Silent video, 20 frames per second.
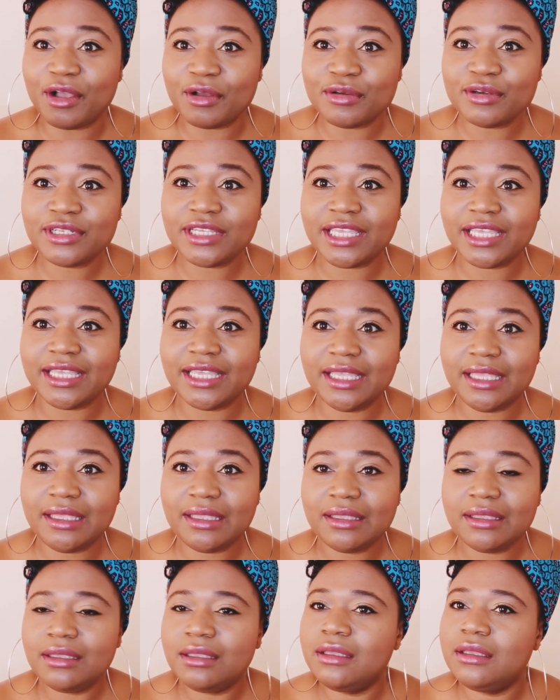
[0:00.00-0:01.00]
cook it,
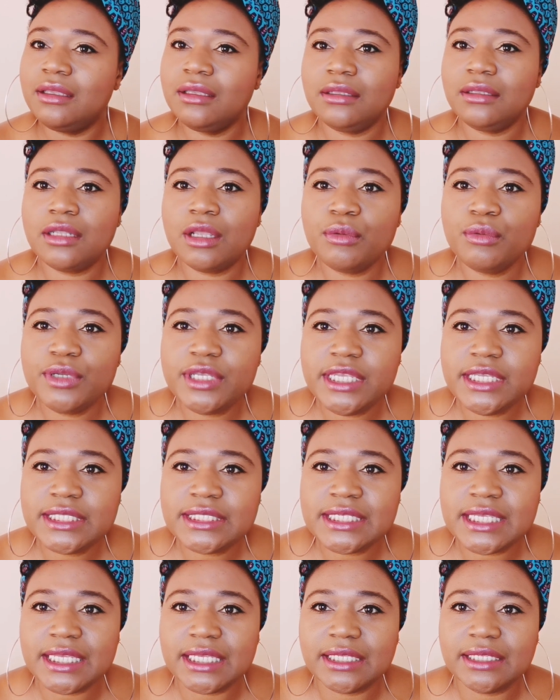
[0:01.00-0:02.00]
they will
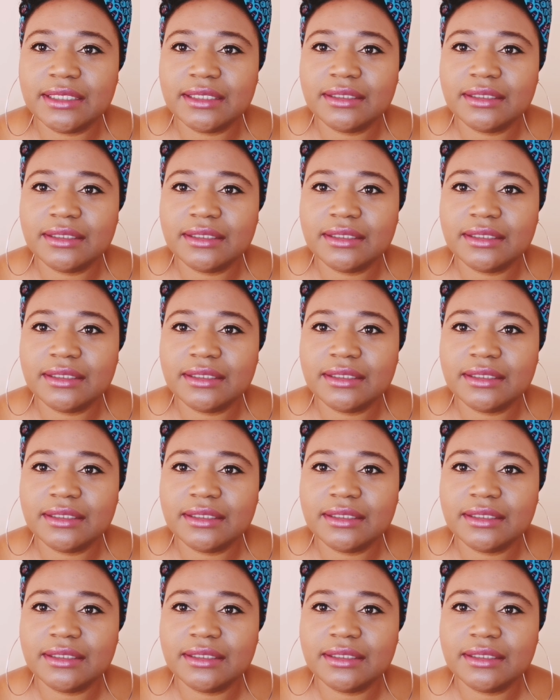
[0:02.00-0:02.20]
eat it.